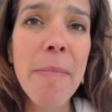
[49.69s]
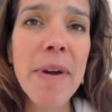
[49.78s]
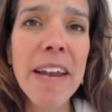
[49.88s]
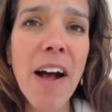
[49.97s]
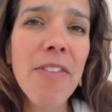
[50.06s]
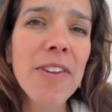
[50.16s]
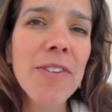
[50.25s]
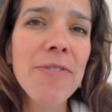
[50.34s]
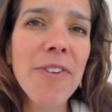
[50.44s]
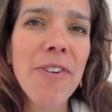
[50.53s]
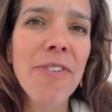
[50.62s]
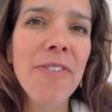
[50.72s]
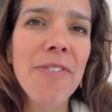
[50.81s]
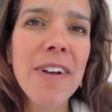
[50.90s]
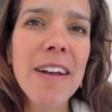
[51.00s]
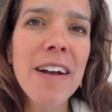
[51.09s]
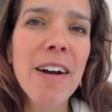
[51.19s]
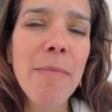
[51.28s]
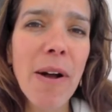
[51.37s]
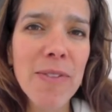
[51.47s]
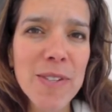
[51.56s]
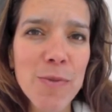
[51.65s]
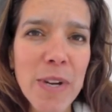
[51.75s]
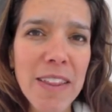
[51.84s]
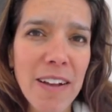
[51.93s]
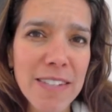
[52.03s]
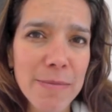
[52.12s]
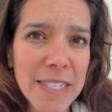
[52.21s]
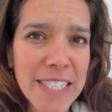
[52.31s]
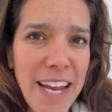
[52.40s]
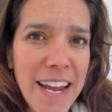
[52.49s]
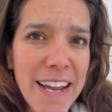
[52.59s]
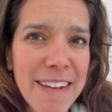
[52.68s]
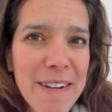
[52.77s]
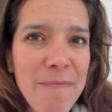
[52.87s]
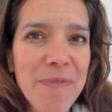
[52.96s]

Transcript: But now that you know about this weight loss mistake,